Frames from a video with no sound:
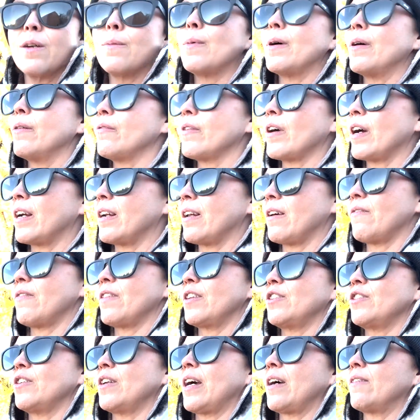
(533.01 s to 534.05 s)
but far enough
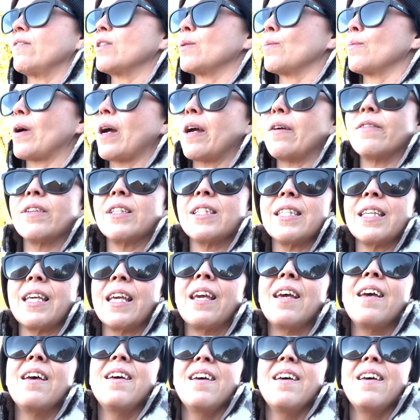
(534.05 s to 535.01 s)
that you'd have some privacy.